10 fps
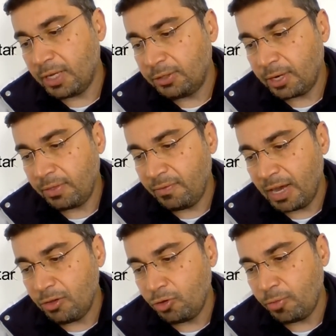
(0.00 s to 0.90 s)
enter the
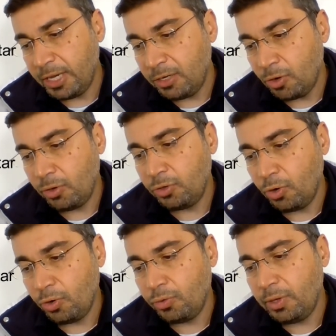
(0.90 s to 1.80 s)
value domain.
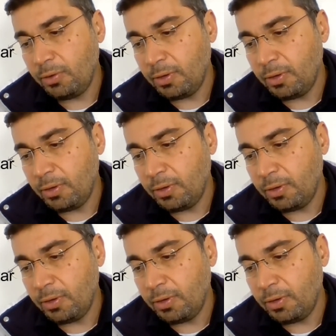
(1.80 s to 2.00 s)
No,